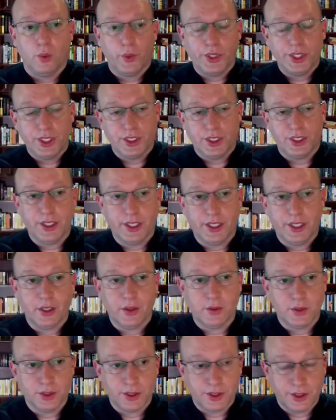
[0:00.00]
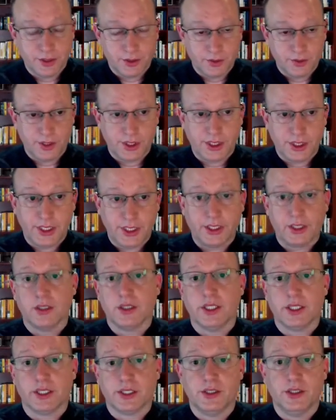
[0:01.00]
we need to now do the data
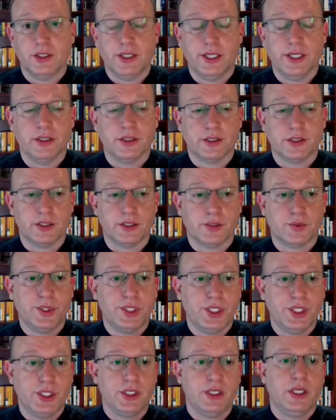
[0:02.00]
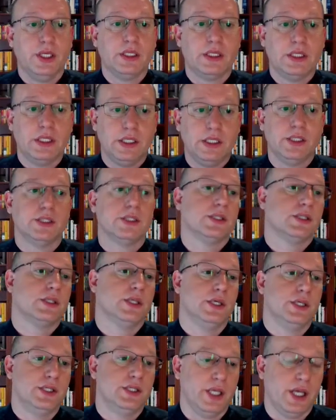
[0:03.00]
collection analysis. We need to get the
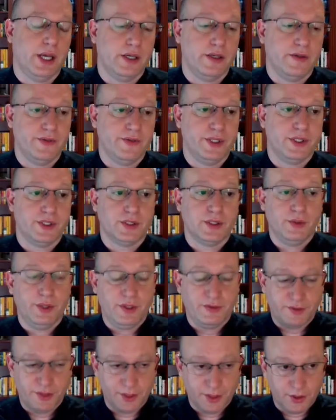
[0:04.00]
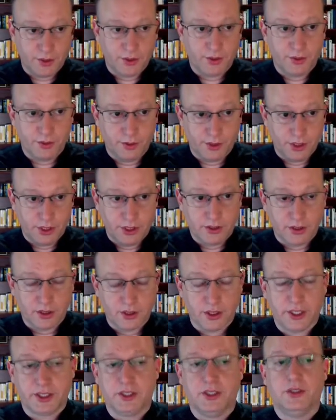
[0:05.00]
insights out of this. So we have to go through the
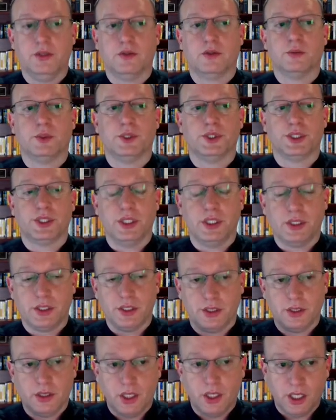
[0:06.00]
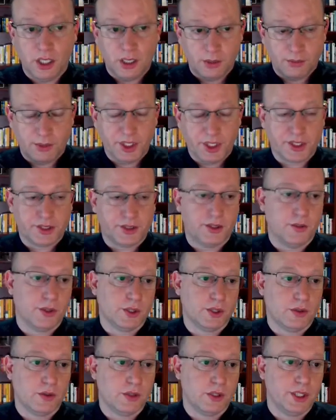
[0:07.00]
collection normalization, make sure
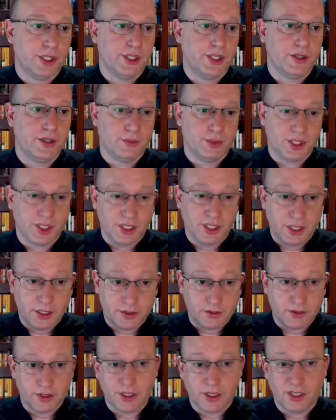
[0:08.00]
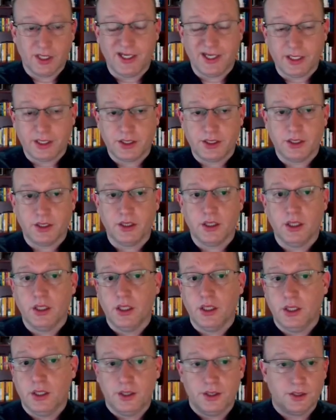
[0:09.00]
we're correlating them together and connecting.
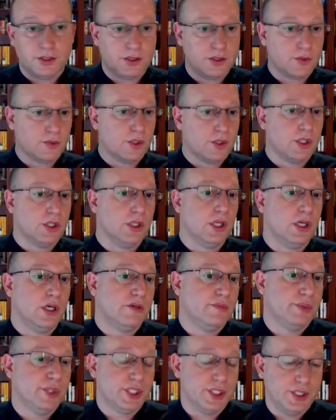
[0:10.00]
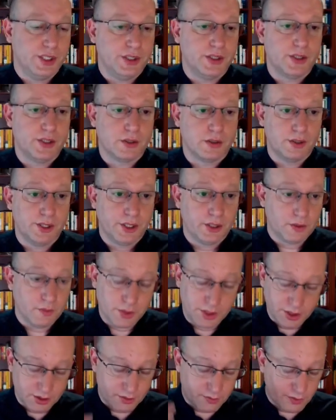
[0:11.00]
This is where a lot of machine learning,
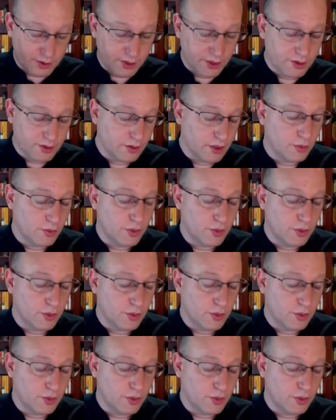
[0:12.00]
which is really